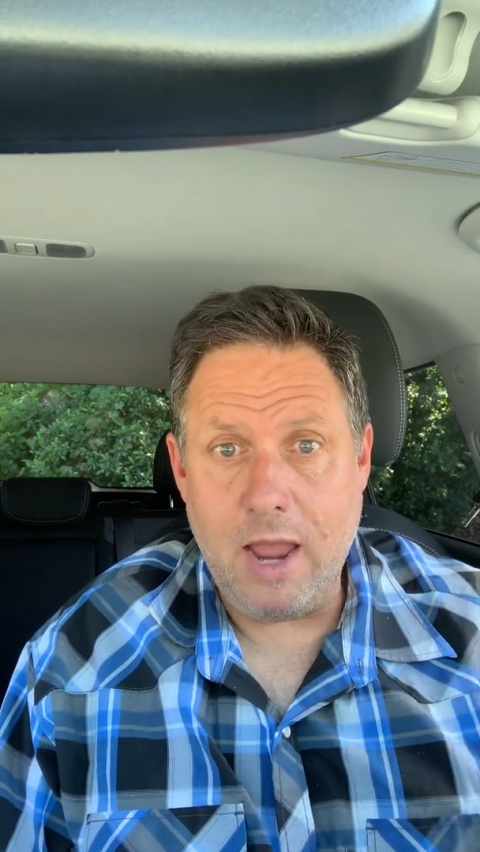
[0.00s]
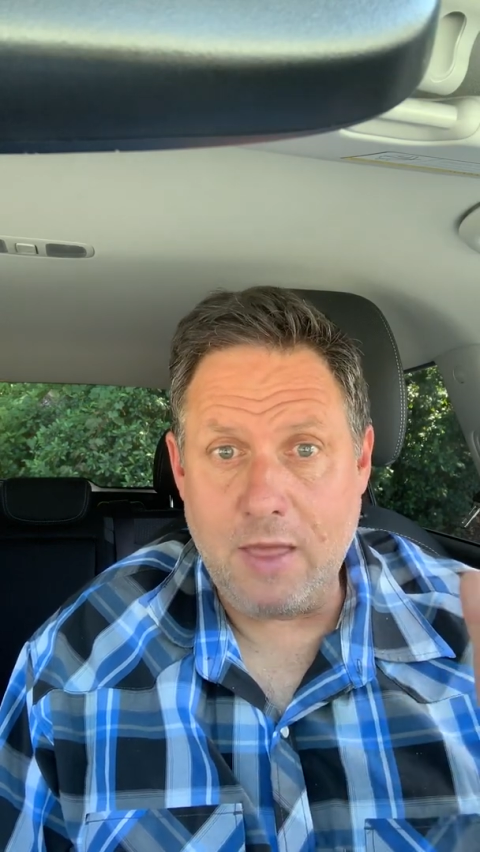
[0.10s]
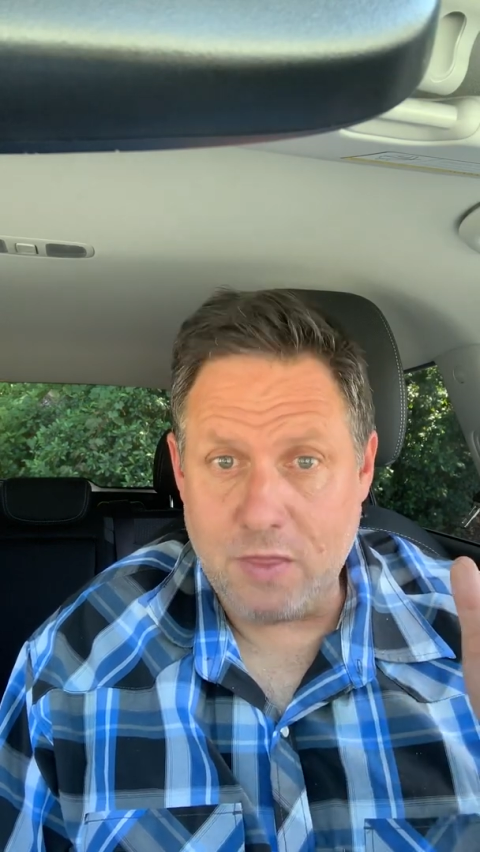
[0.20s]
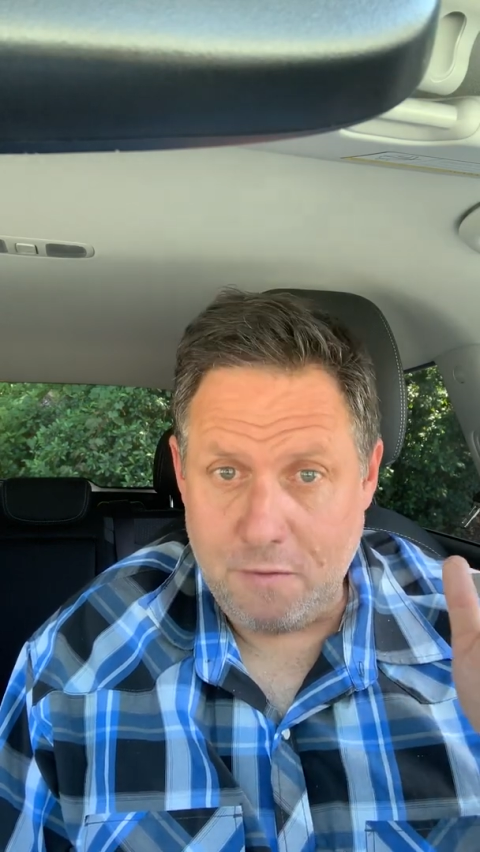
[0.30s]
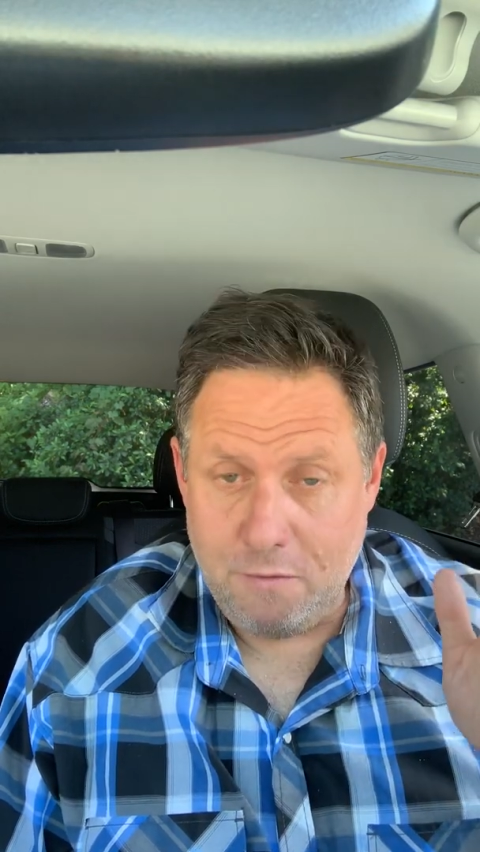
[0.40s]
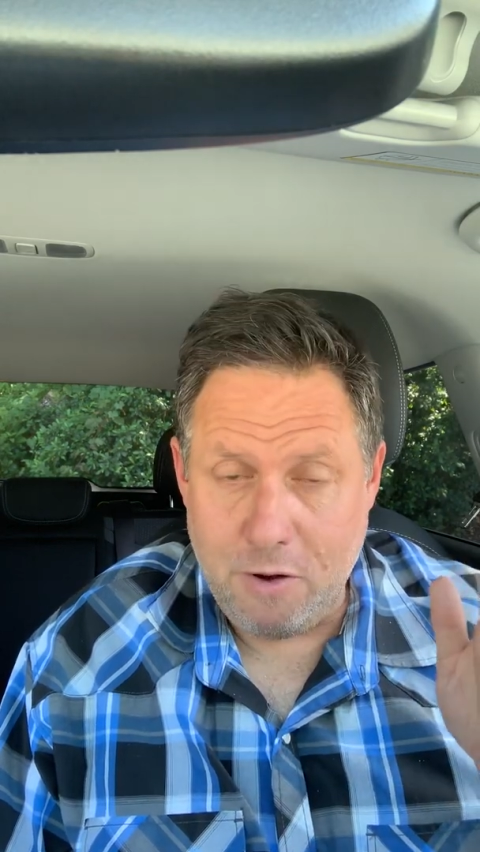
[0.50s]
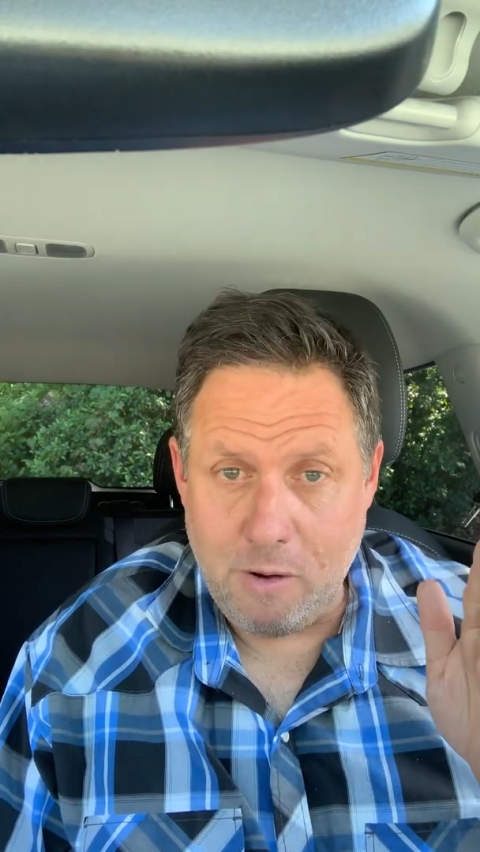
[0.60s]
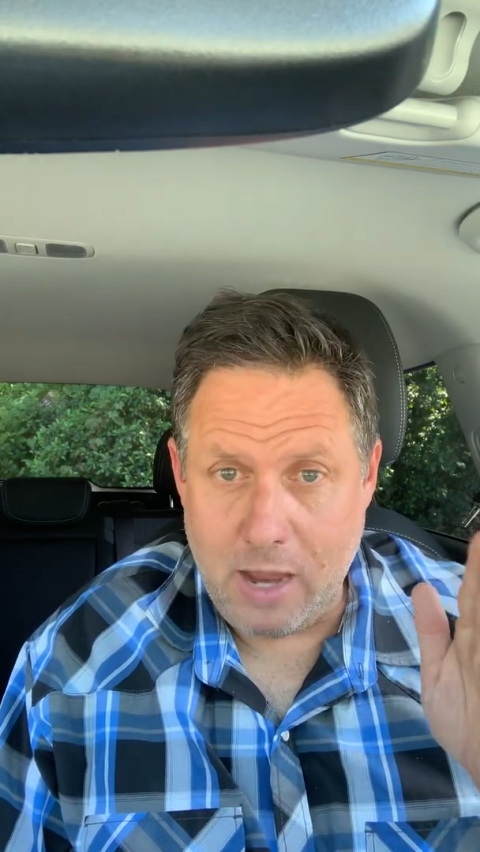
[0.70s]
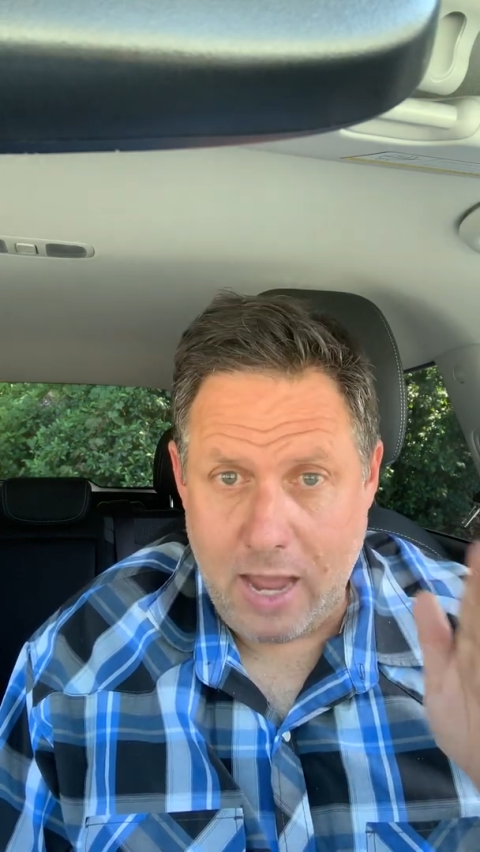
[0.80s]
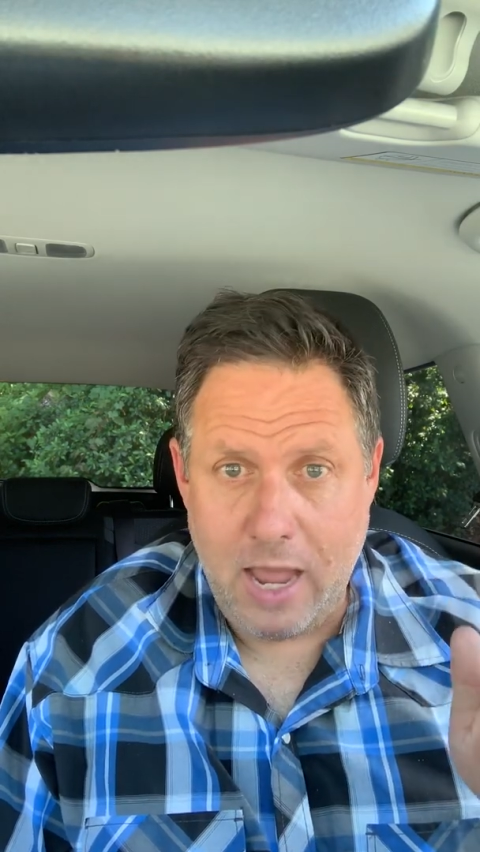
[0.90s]
At the
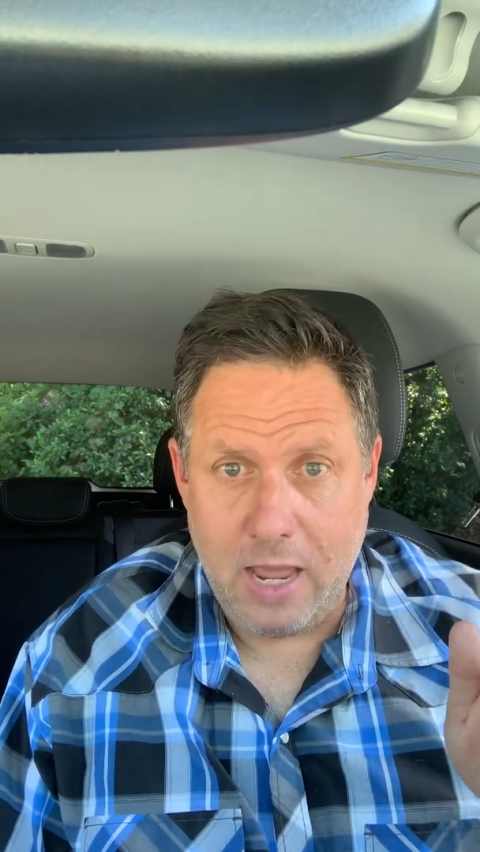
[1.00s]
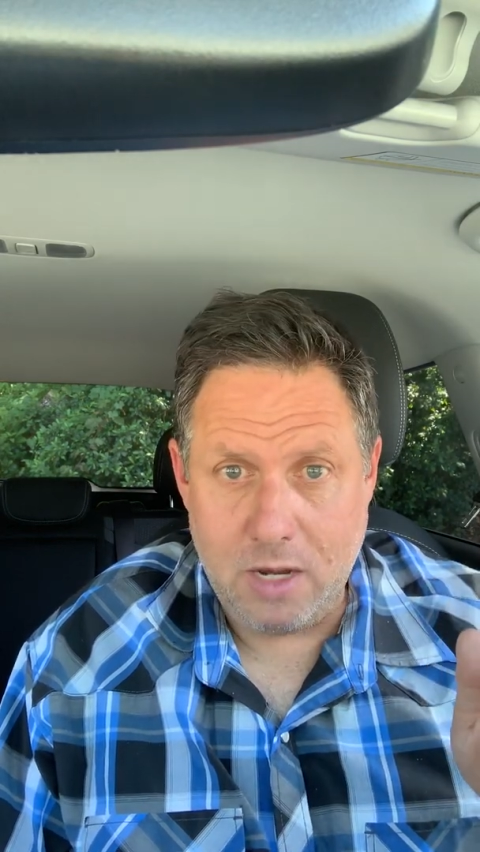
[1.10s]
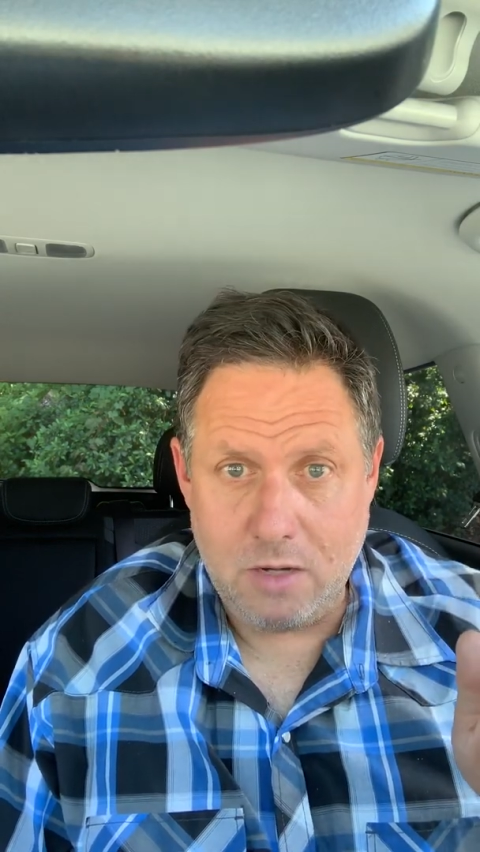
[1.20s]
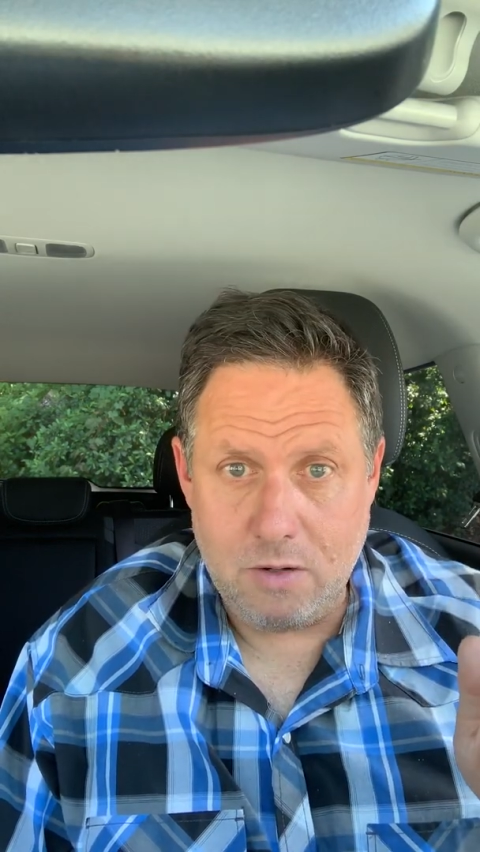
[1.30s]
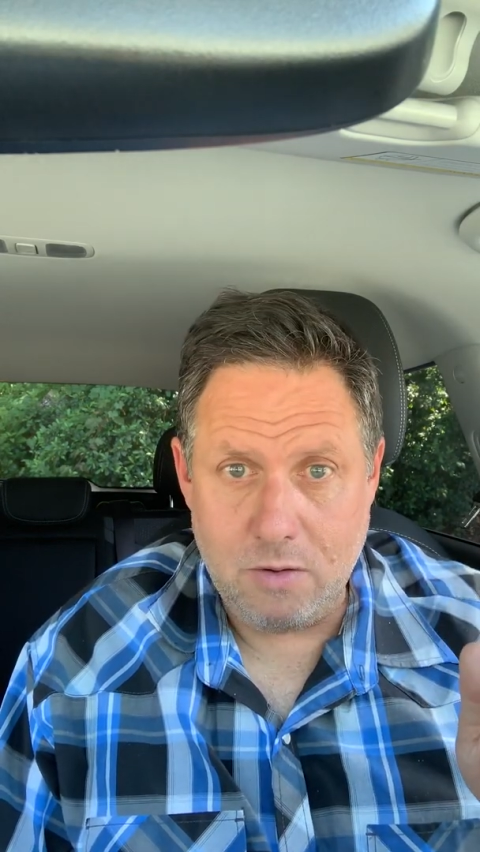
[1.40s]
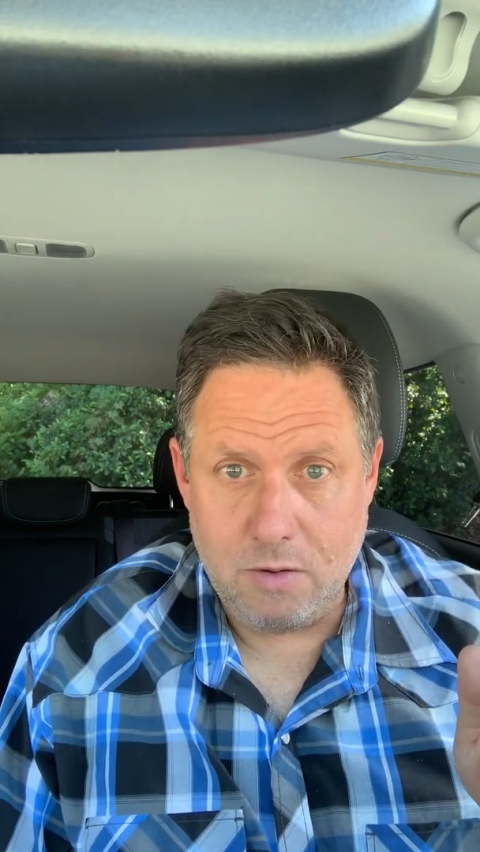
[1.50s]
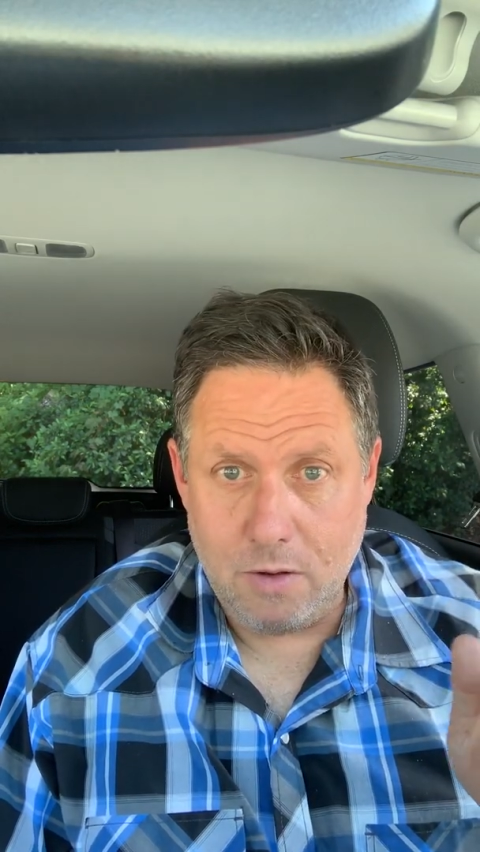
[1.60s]
very end